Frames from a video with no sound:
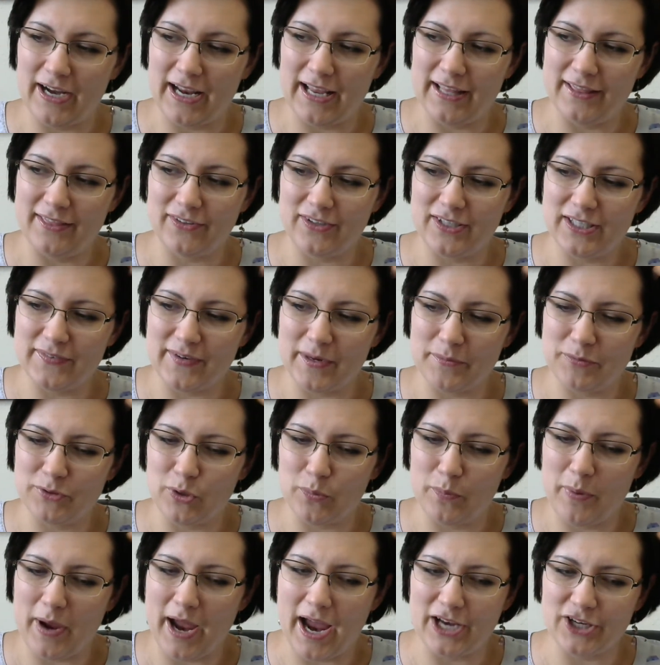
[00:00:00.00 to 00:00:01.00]
And the reason I'm
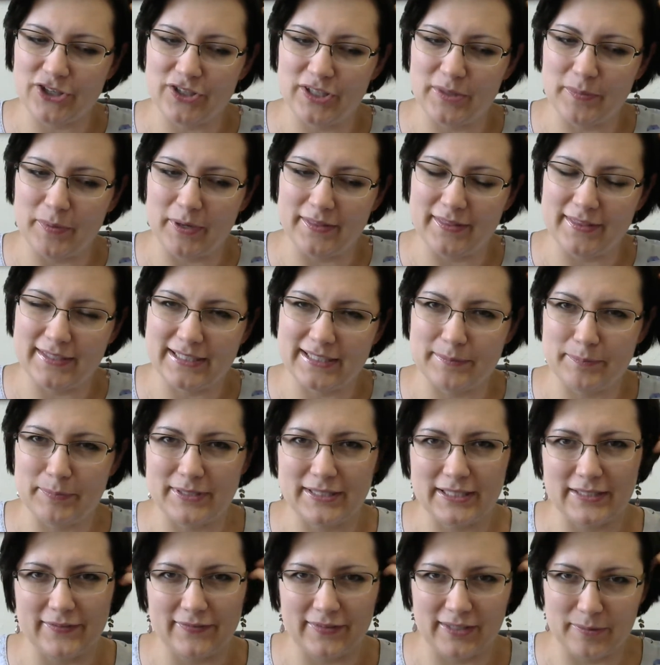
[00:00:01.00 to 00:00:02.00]
so passionate about this
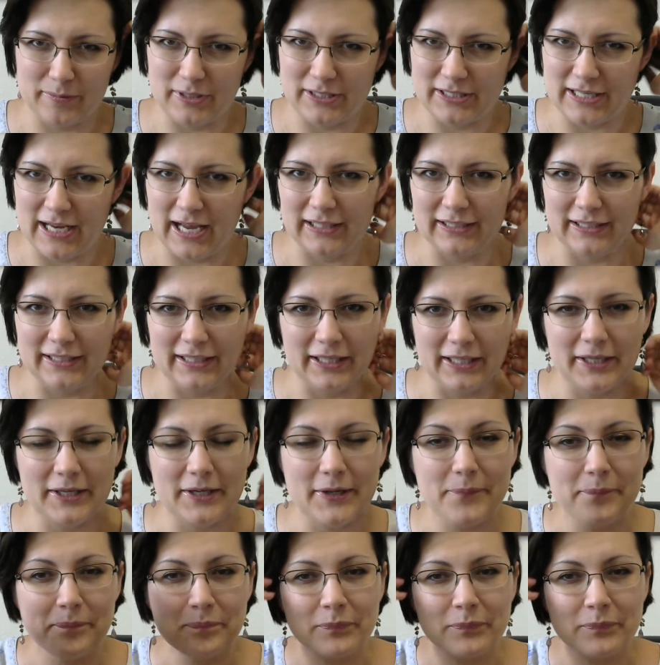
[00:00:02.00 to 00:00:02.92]
specific modality